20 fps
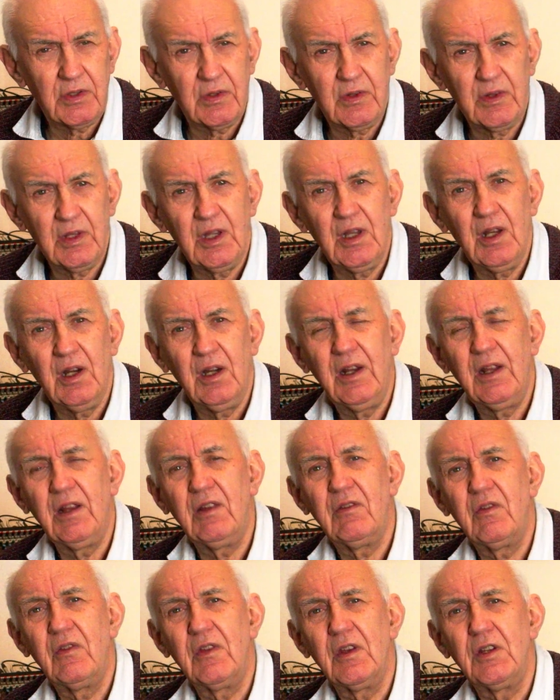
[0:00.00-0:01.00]
the
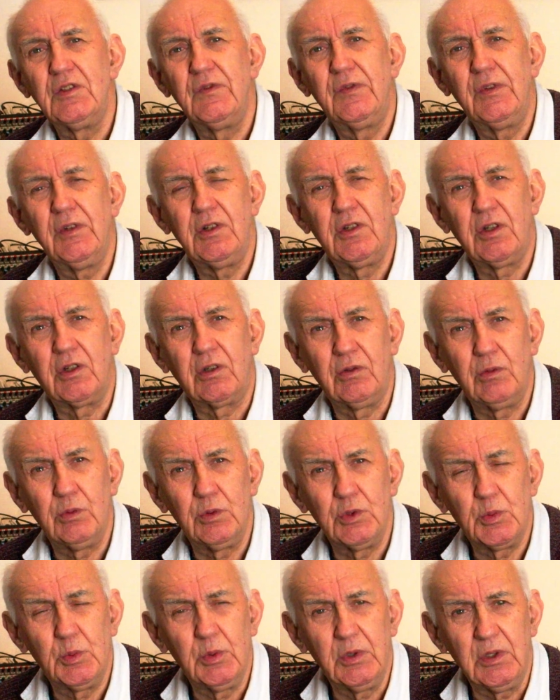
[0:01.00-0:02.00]
length of those
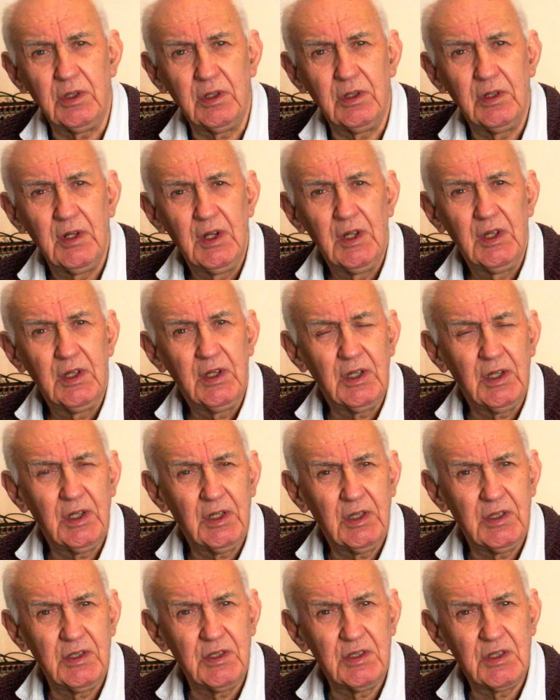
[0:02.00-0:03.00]
verticals were,
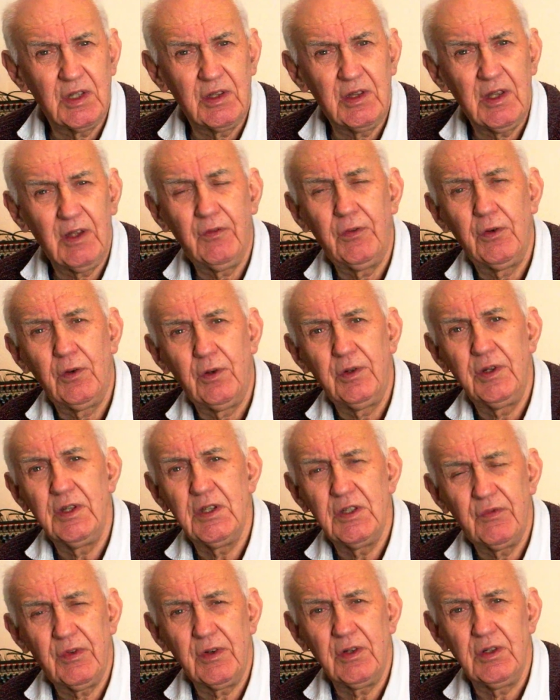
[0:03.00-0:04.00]
and therefore
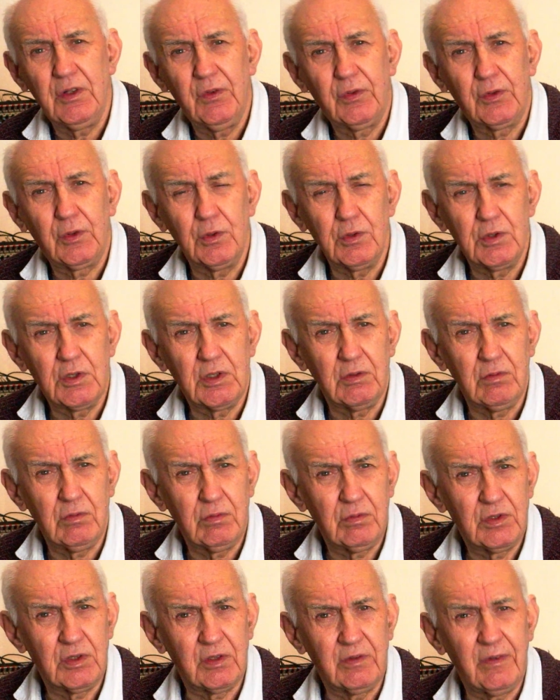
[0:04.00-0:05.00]
it's very difficult
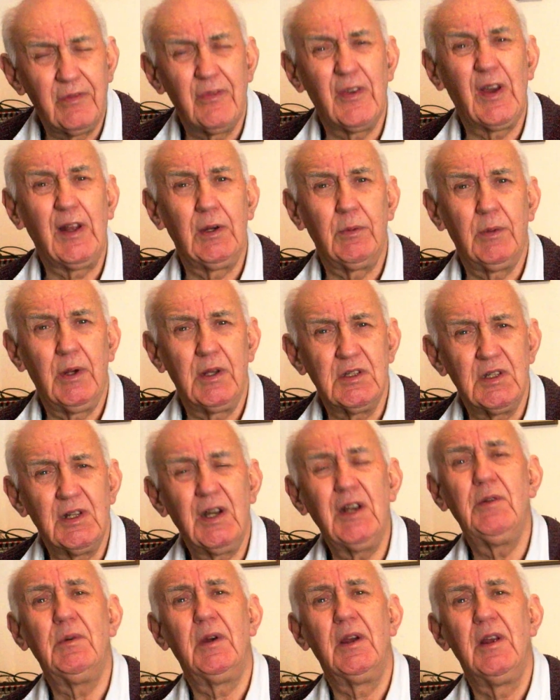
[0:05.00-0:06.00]
to sort of evaluate it.
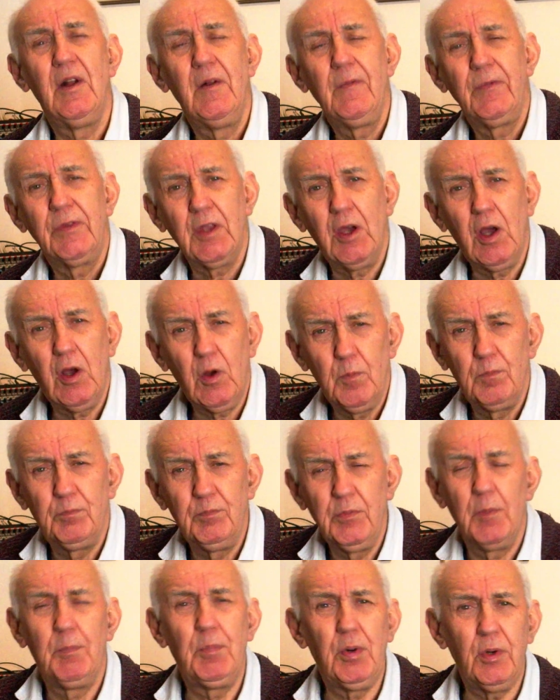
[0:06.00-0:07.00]
Anyway,
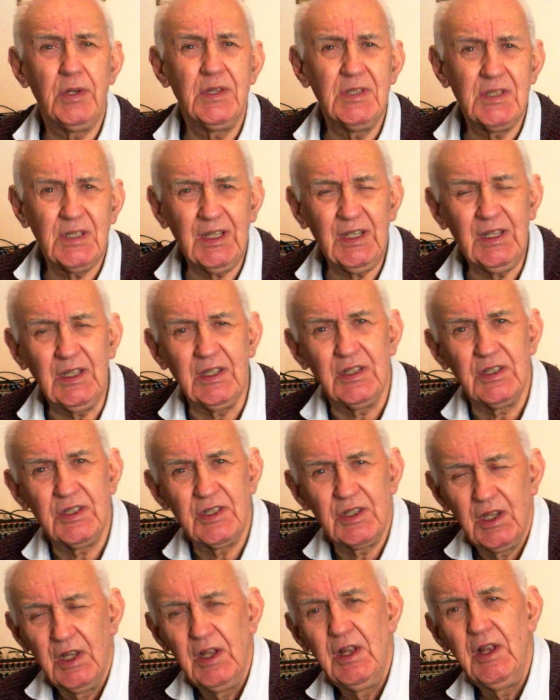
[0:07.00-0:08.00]
the point
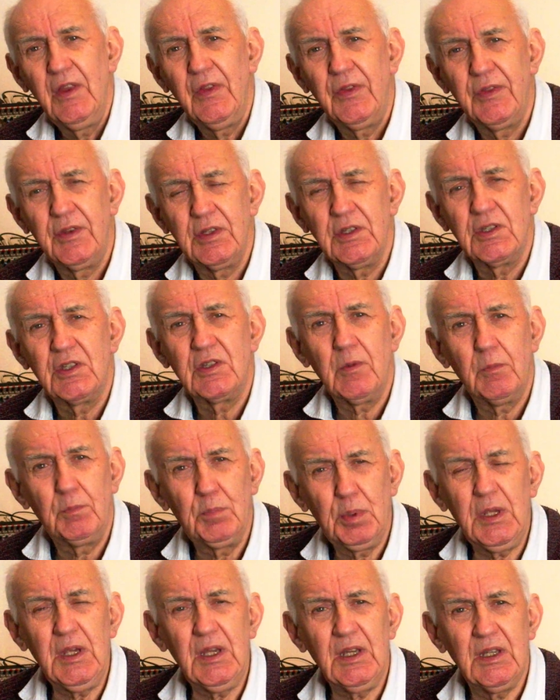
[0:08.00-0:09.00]
is that
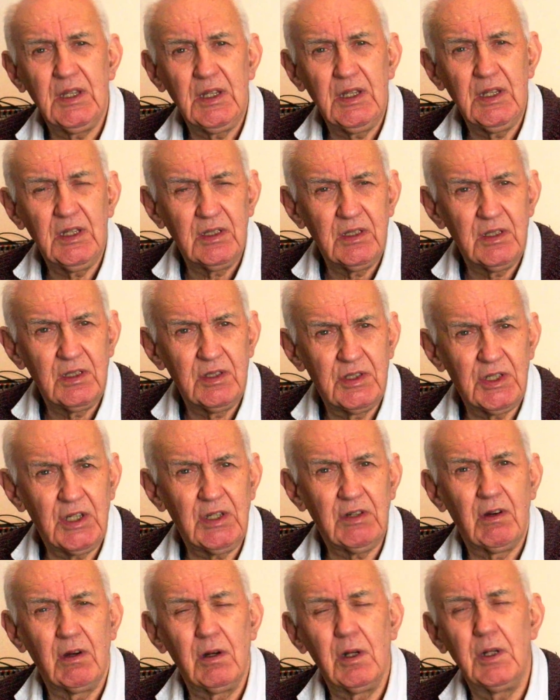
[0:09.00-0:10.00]

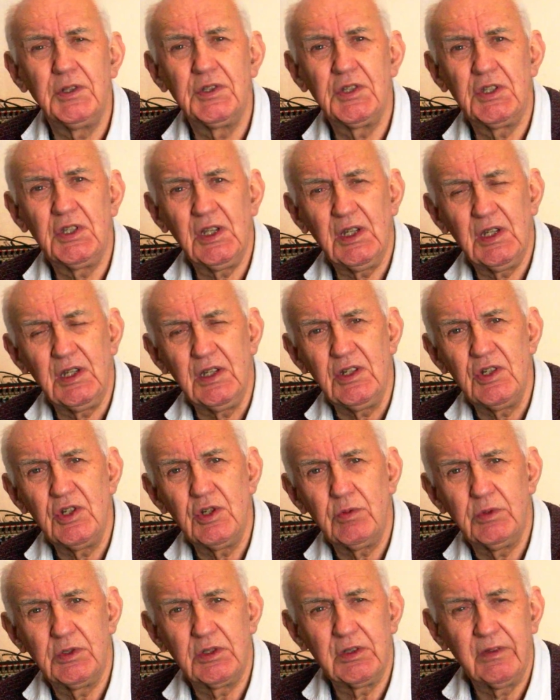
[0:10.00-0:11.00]

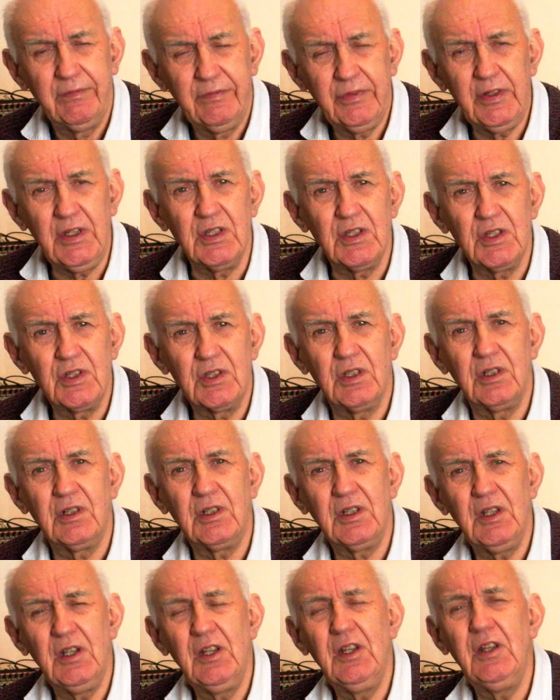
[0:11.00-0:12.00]
PA0RCH was convinced
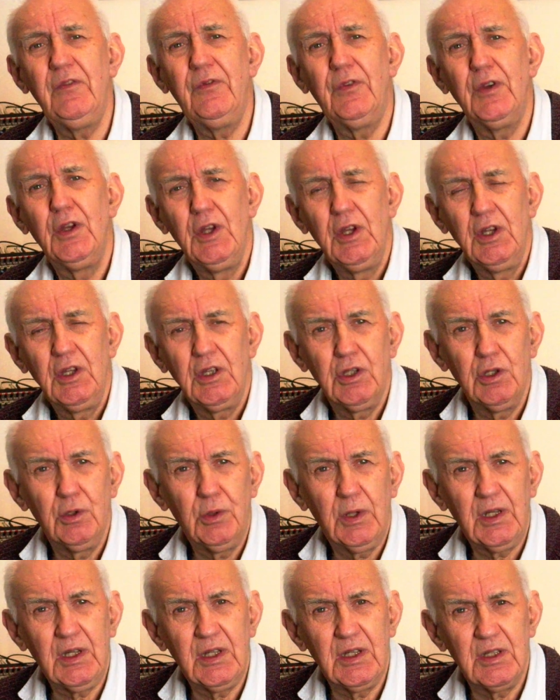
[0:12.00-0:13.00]
that if you
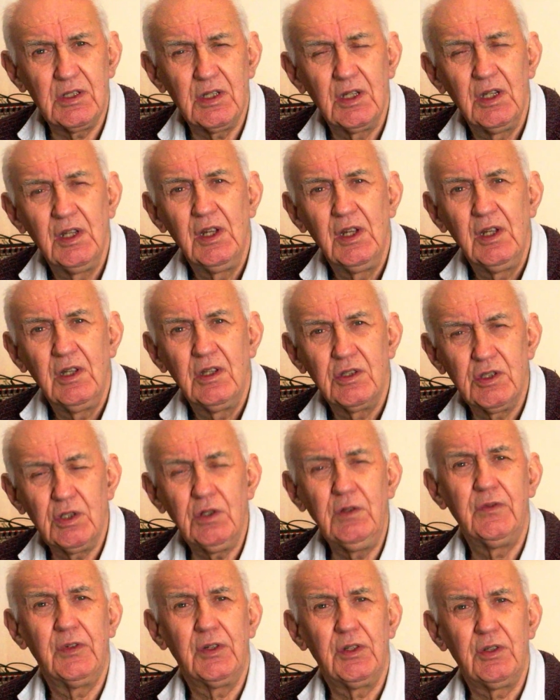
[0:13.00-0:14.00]
had
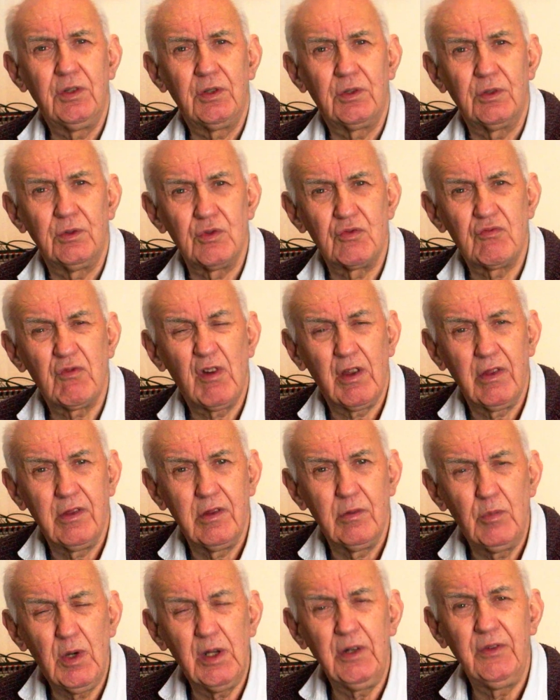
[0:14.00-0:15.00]
two verticals rather
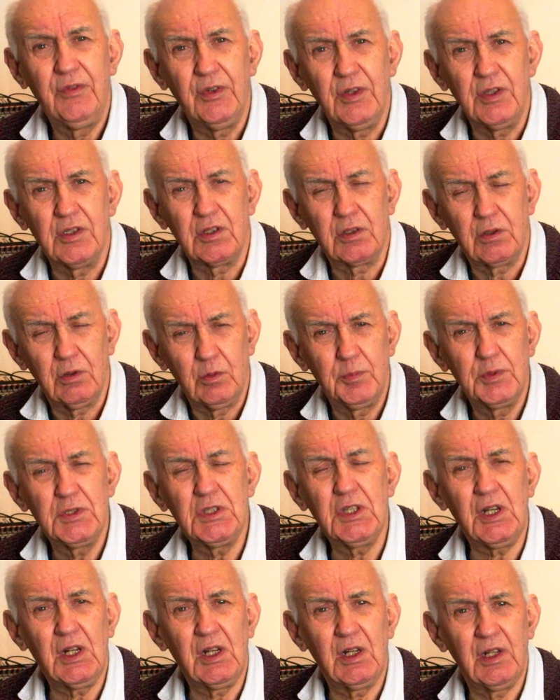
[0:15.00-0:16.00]
than one vertical,
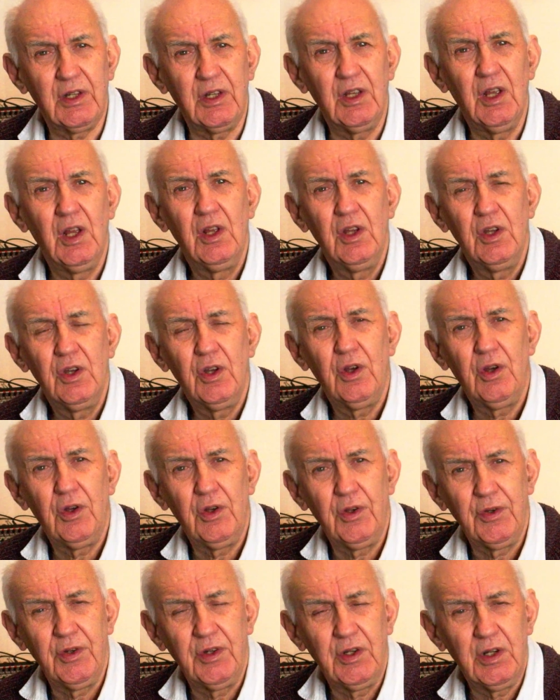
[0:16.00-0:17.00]
particularly
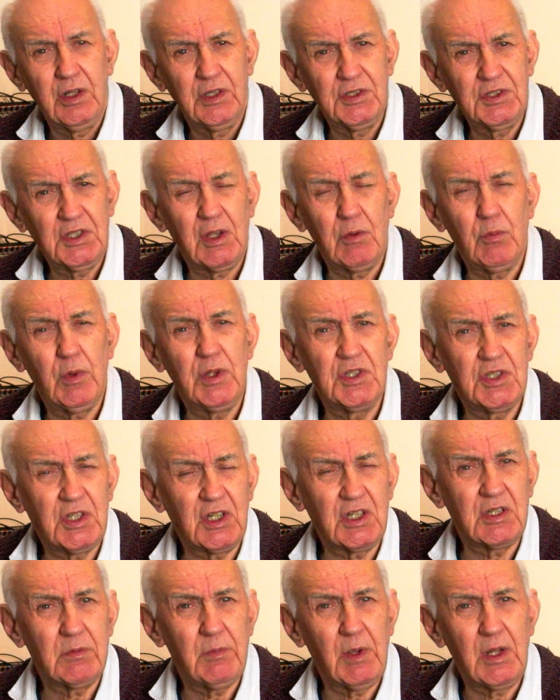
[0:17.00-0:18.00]
on say
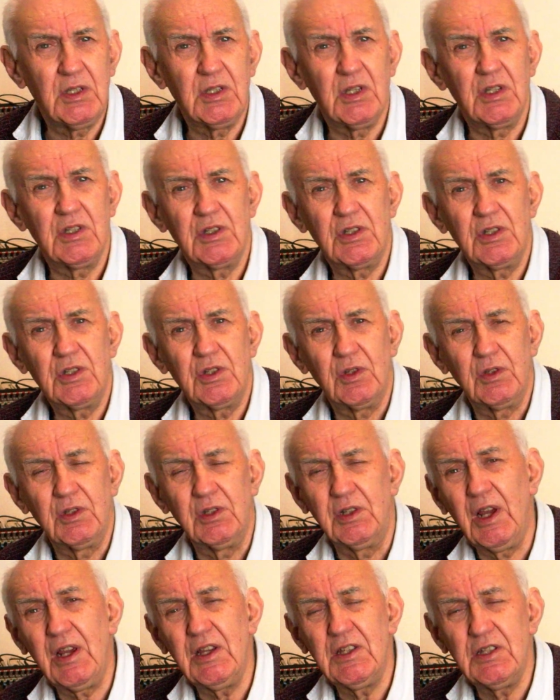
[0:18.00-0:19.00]
160 meters
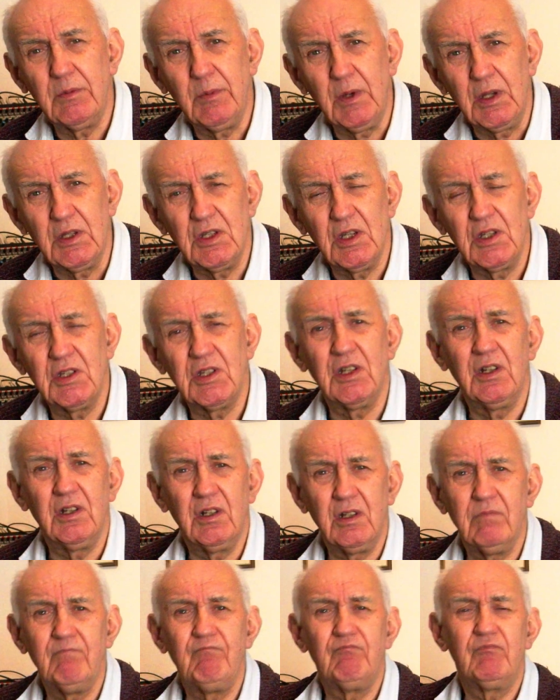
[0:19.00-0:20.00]
and 80 meters in
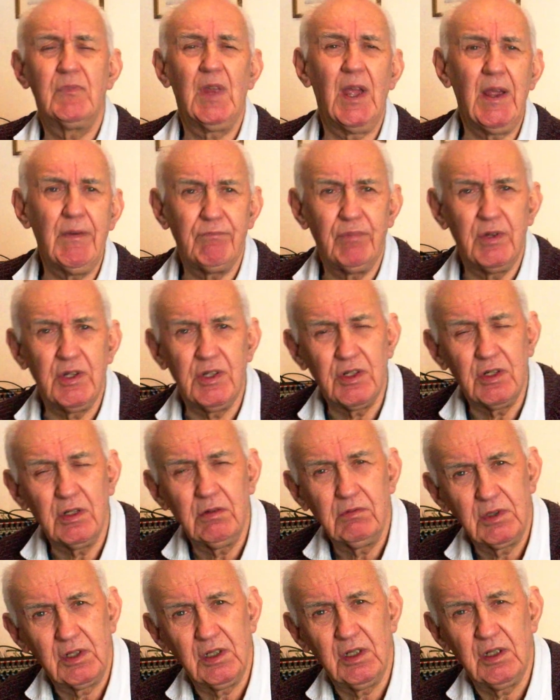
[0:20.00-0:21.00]
an average
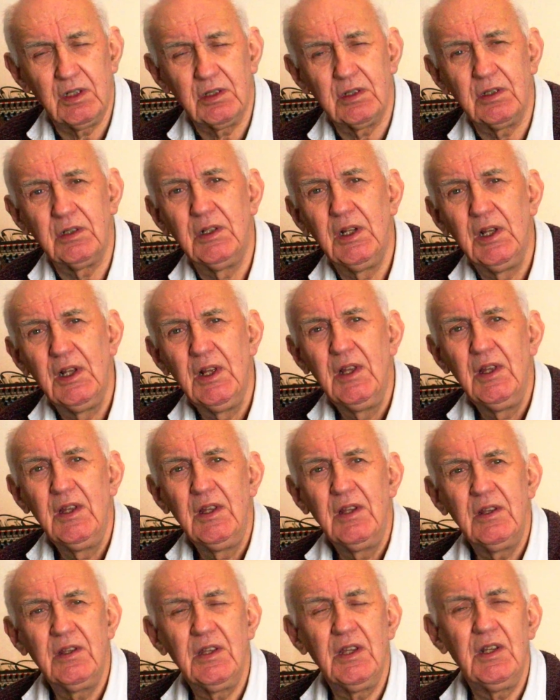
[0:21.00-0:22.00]
garden,
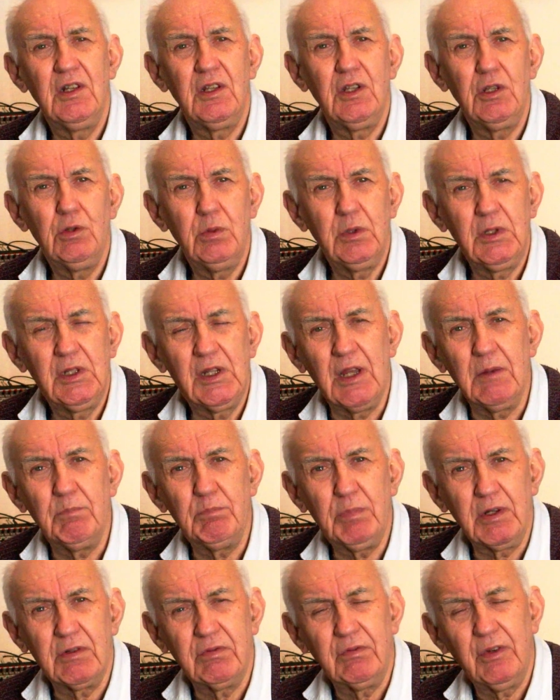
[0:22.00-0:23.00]
then you would get
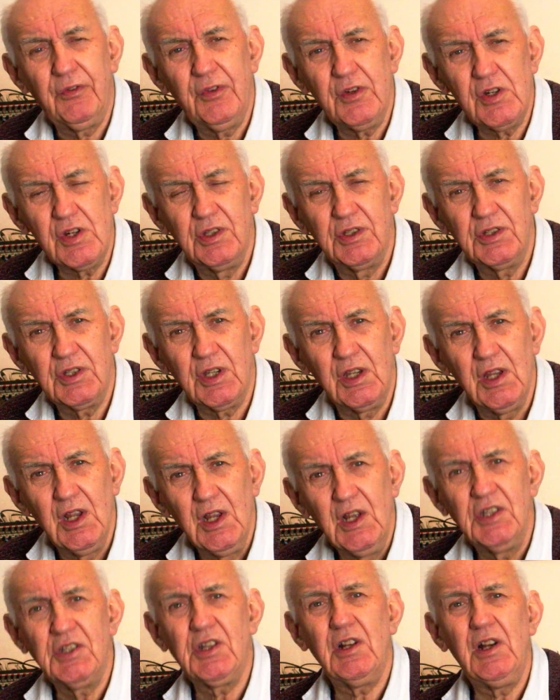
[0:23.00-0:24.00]
better efficiency.
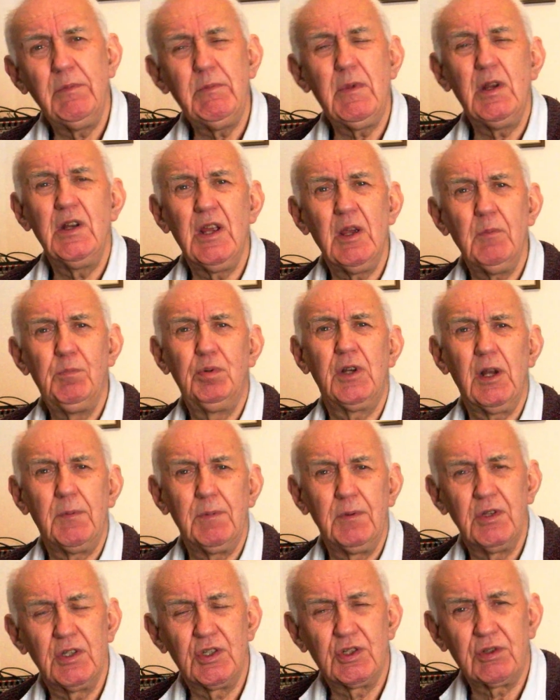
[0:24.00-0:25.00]
So let me now put
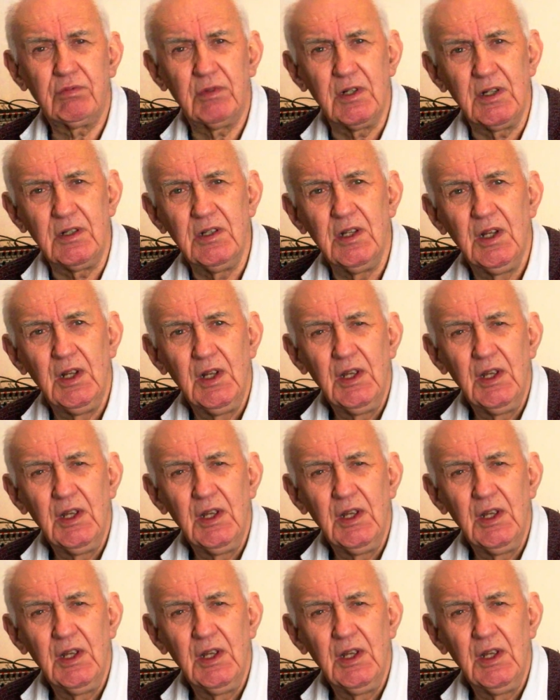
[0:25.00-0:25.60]
up on the screen